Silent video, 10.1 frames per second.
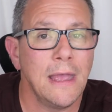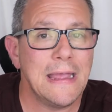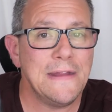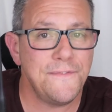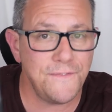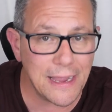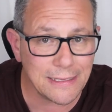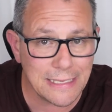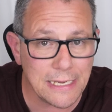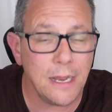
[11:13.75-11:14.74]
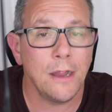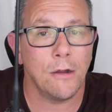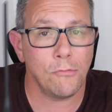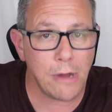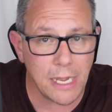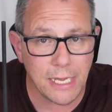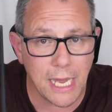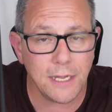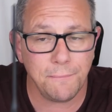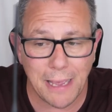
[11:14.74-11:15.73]
Affected
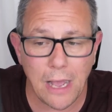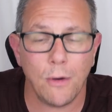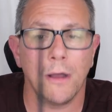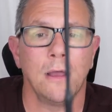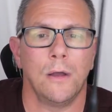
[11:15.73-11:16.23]
radiated power.